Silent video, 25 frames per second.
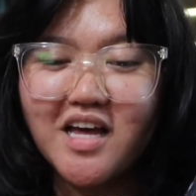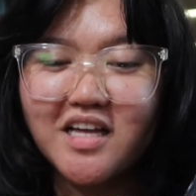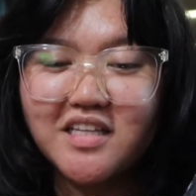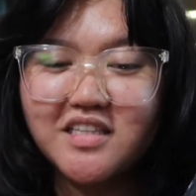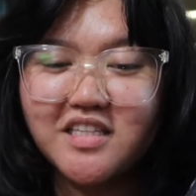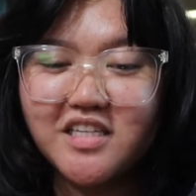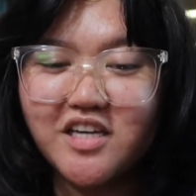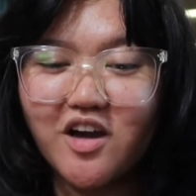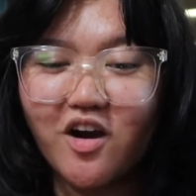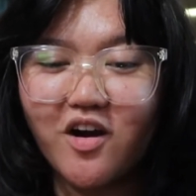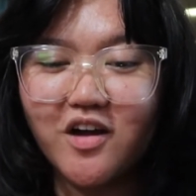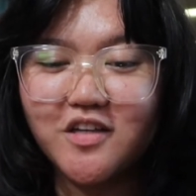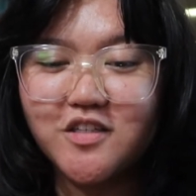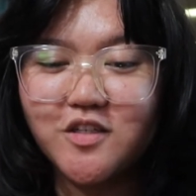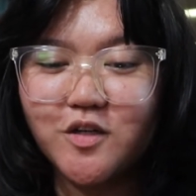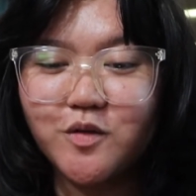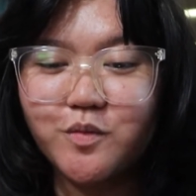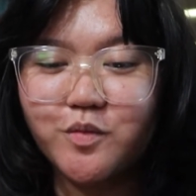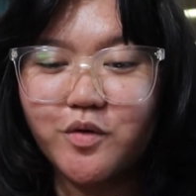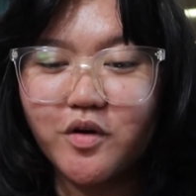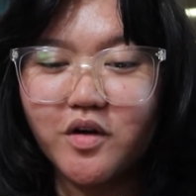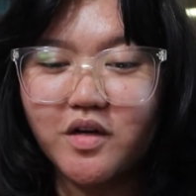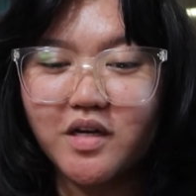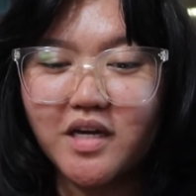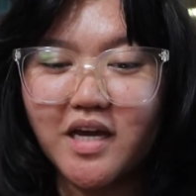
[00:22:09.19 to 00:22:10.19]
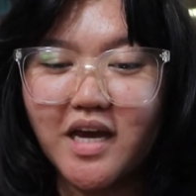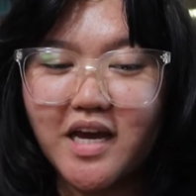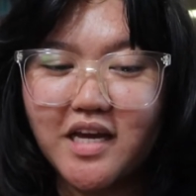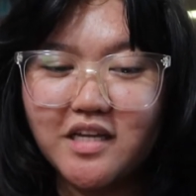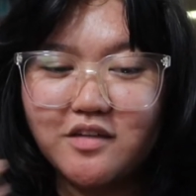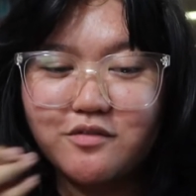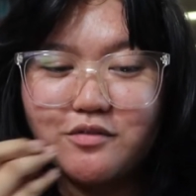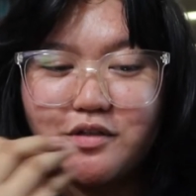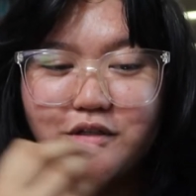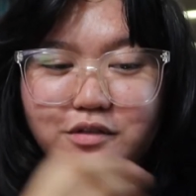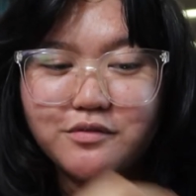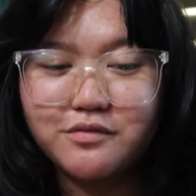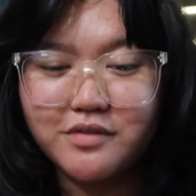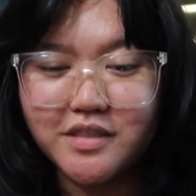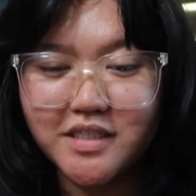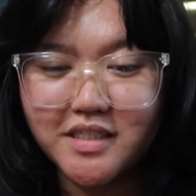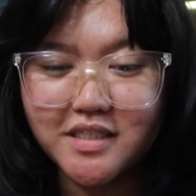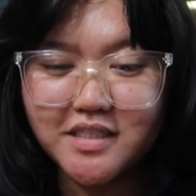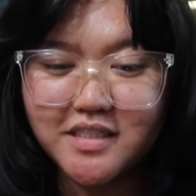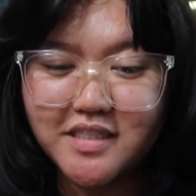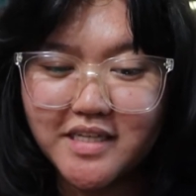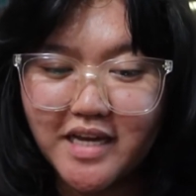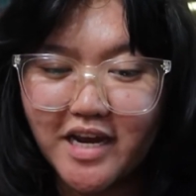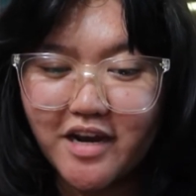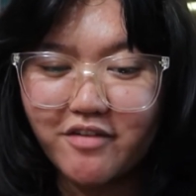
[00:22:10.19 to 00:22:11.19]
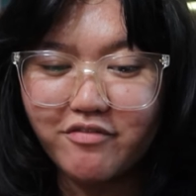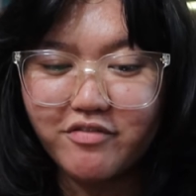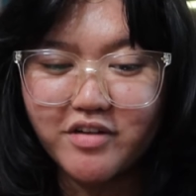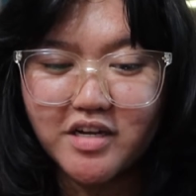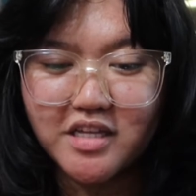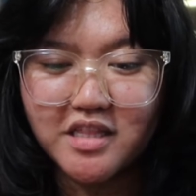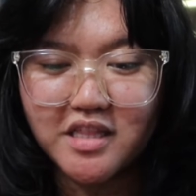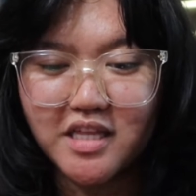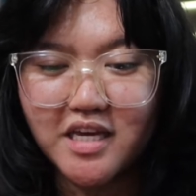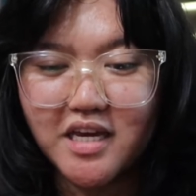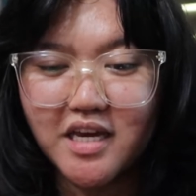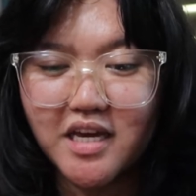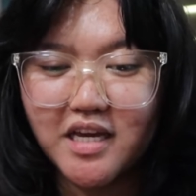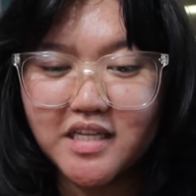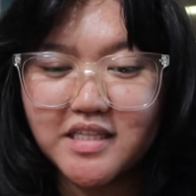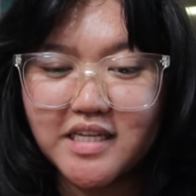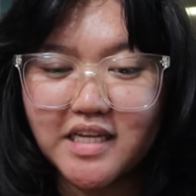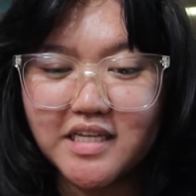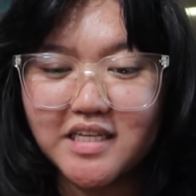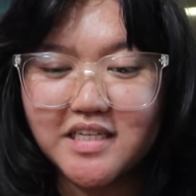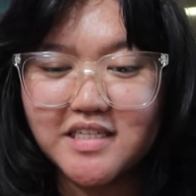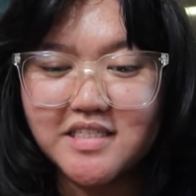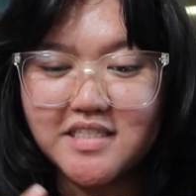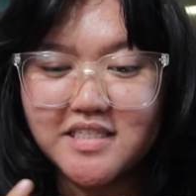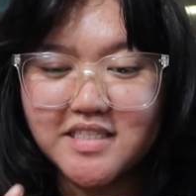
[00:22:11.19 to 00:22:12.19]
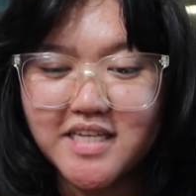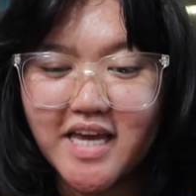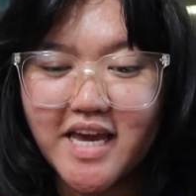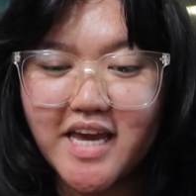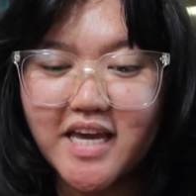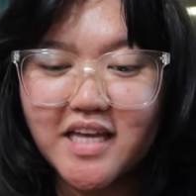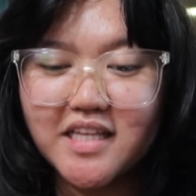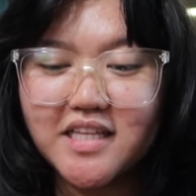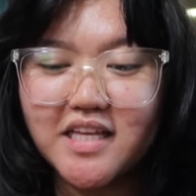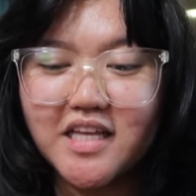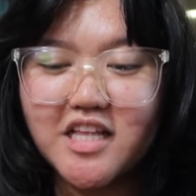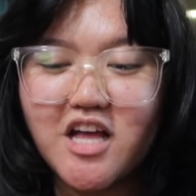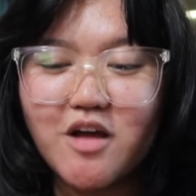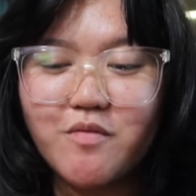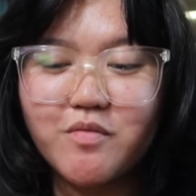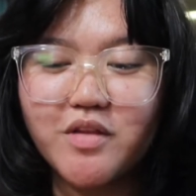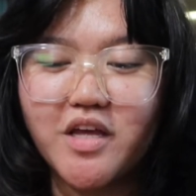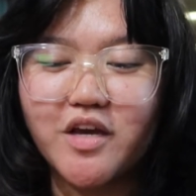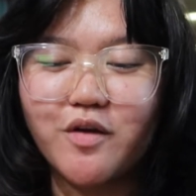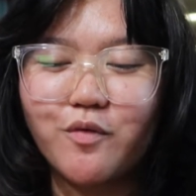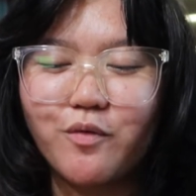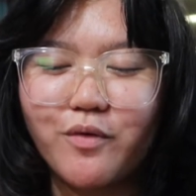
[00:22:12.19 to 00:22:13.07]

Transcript: the audiobook and reread everything that he said, and I'm like,